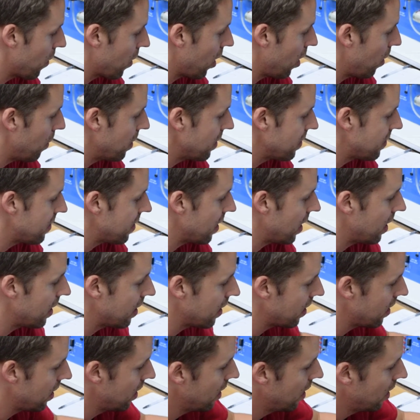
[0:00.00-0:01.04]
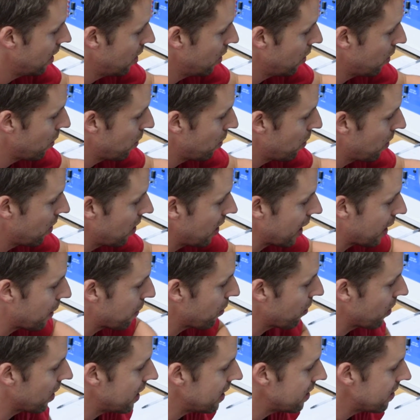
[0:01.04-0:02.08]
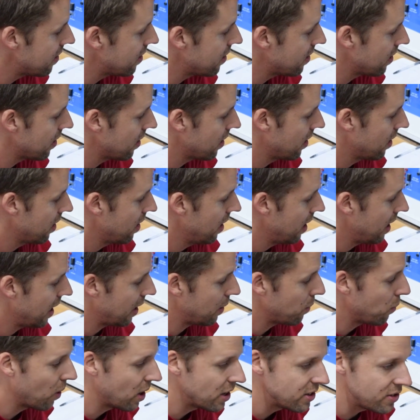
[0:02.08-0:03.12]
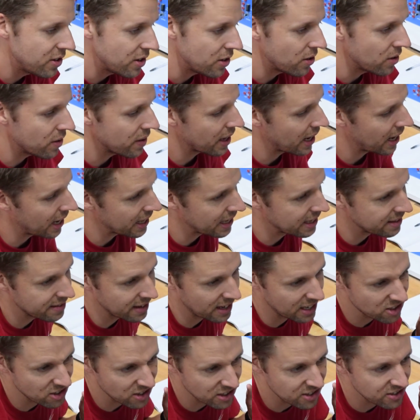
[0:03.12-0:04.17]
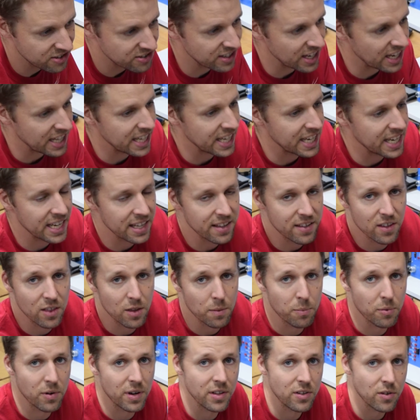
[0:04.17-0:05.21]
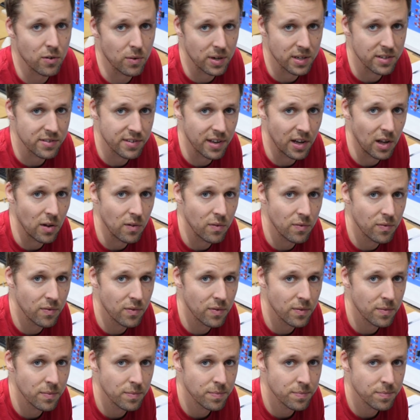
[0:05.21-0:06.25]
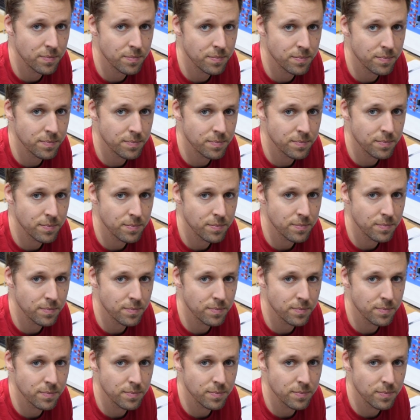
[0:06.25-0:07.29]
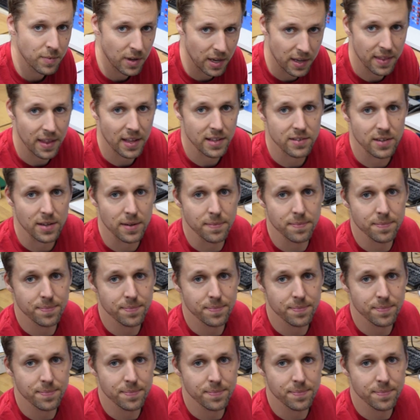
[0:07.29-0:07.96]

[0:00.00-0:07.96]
almost done. Click Print. And once you do that, it's actually sending it to the printer itself. Okay, that's it.